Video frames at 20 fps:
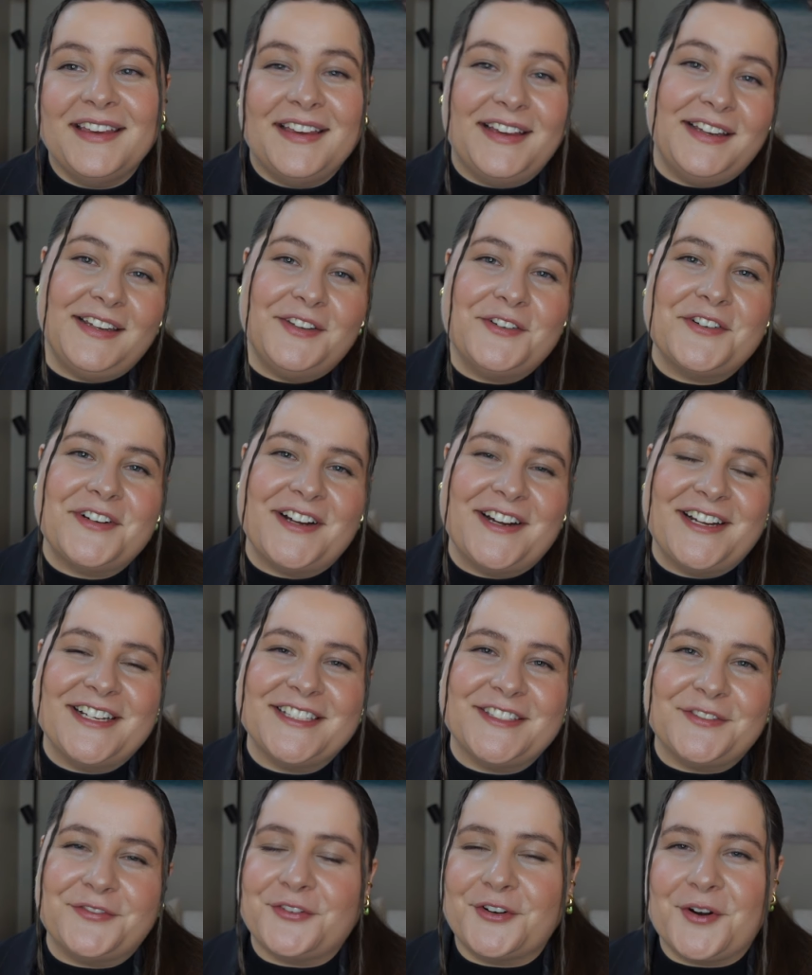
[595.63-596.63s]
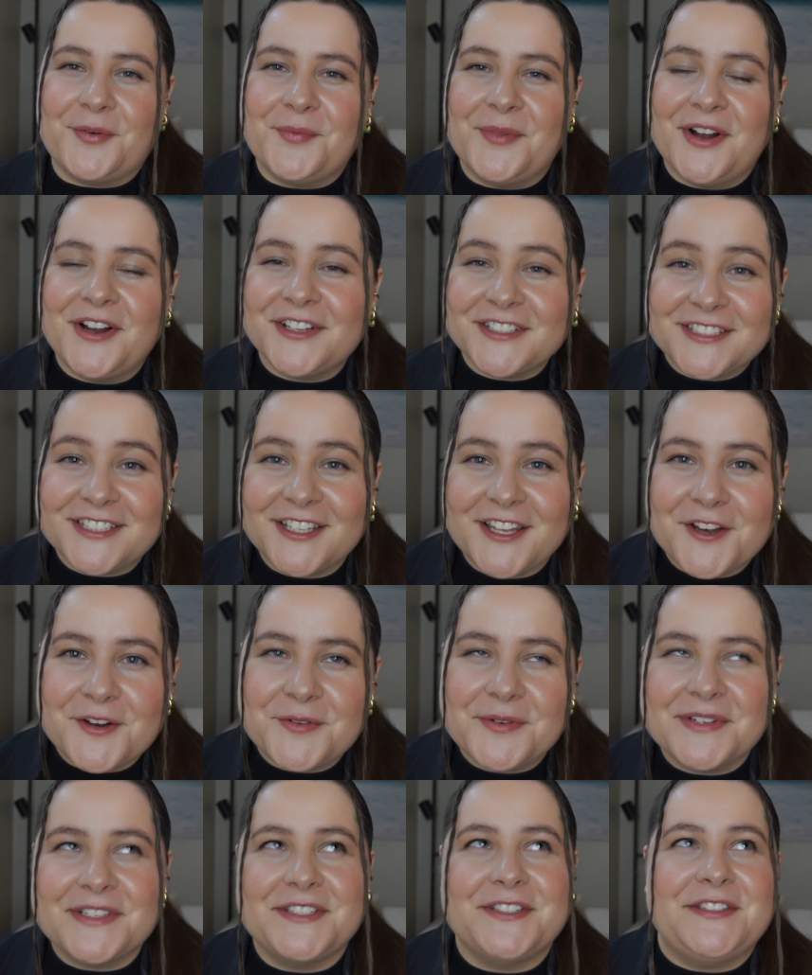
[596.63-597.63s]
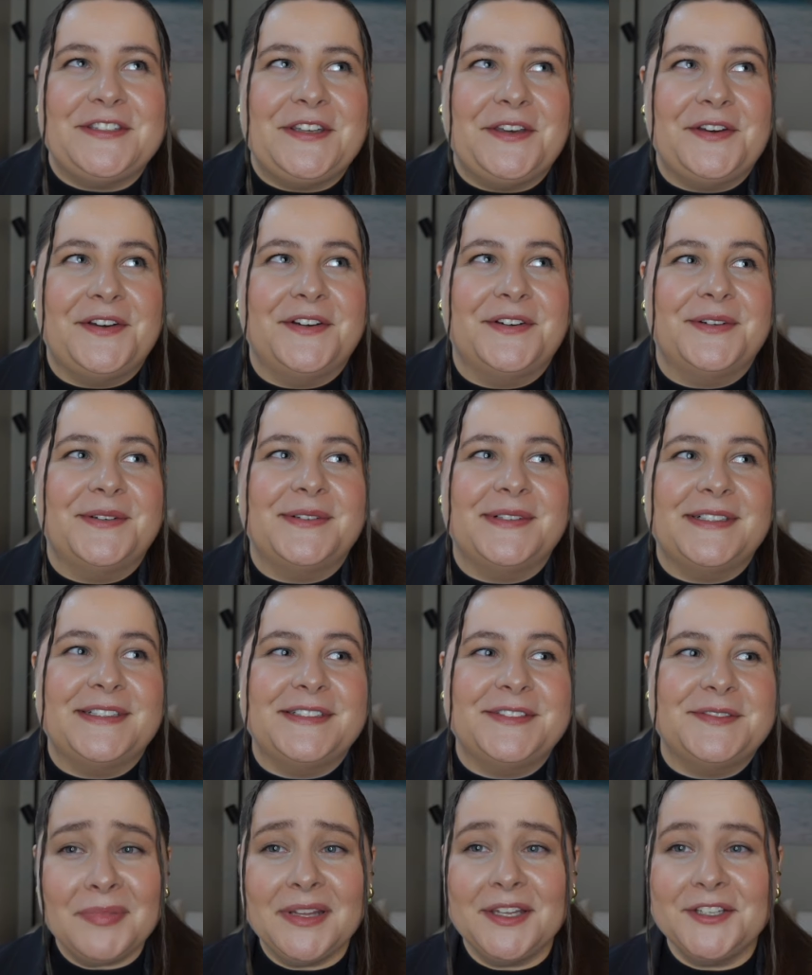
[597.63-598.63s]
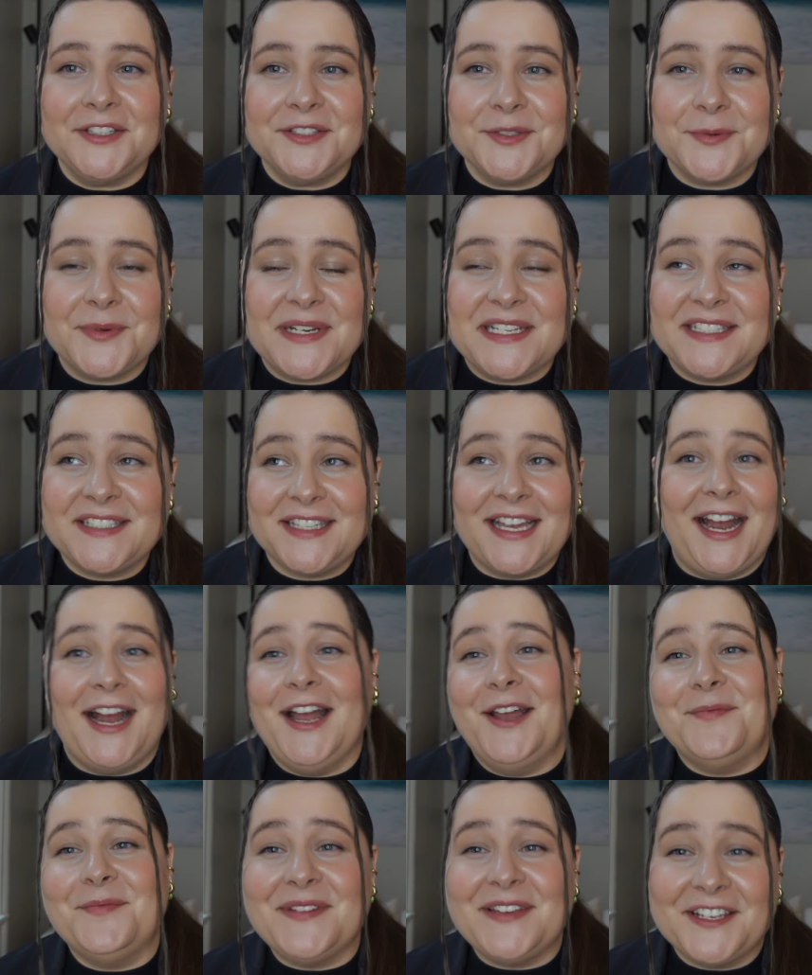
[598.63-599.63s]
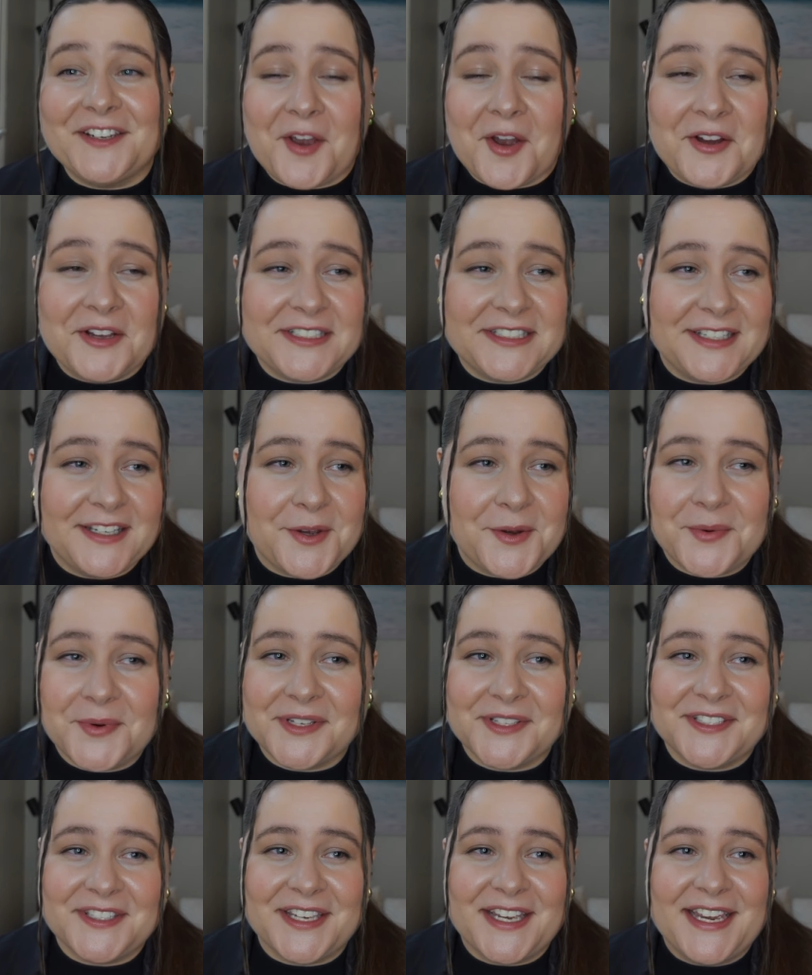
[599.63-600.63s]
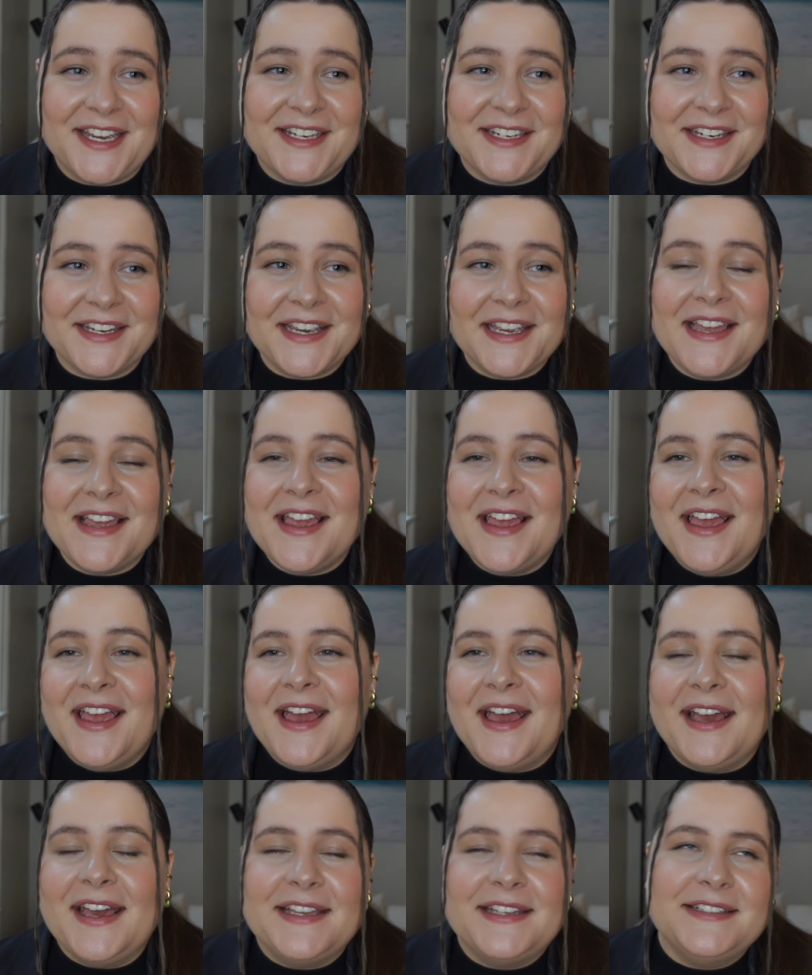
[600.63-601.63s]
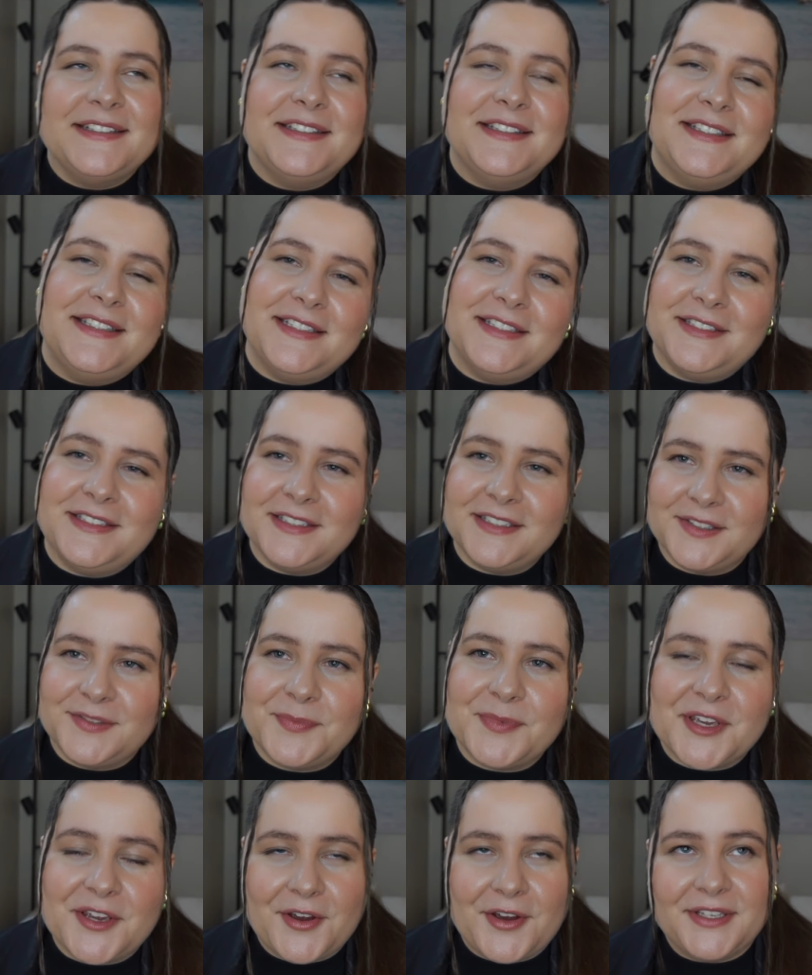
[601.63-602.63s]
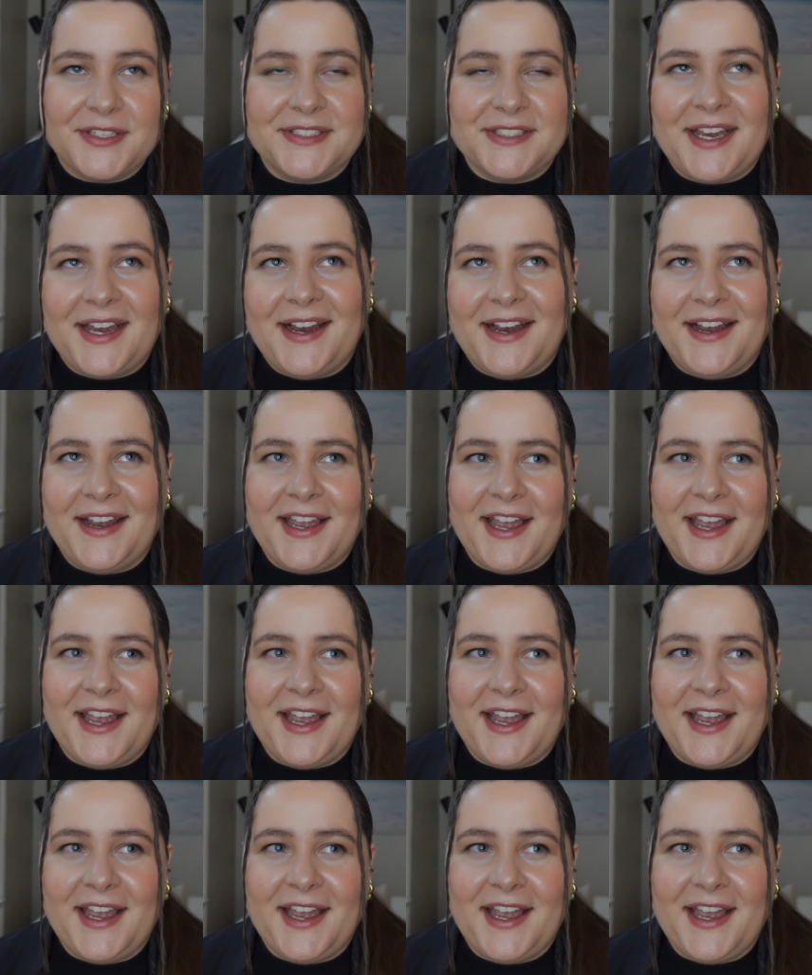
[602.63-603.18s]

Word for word: Hello guys from Oslo. So plot twist, I'm in Oslo once again, and this is because I